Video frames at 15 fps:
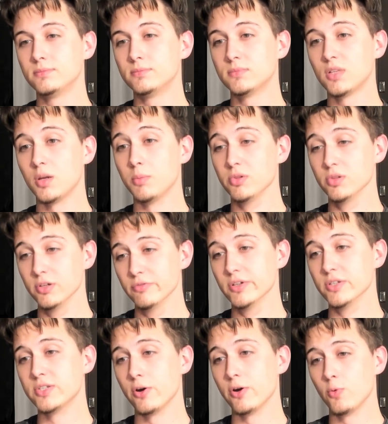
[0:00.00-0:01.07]
I believe that's
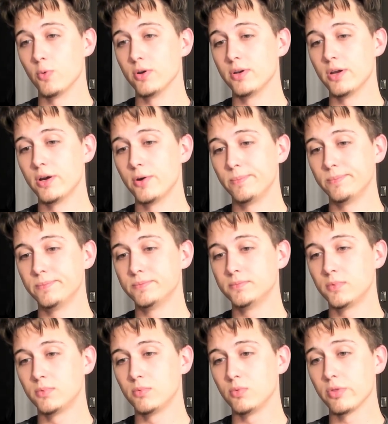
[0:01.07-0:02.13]
how it went down,
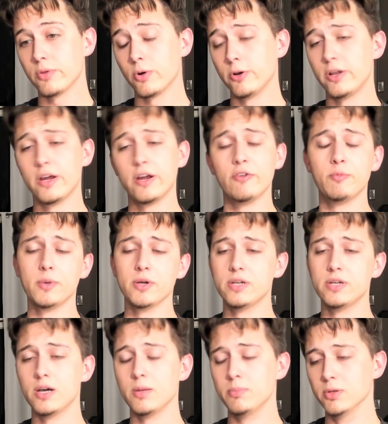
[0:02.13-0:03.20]
or threatened to have my
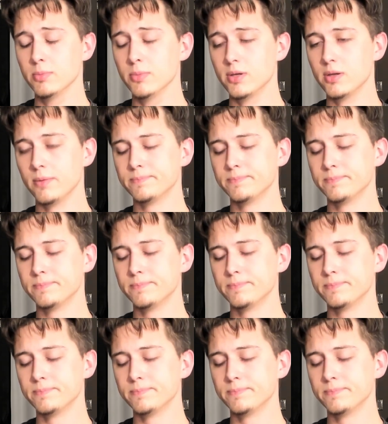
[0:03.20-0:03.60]
dad beat me.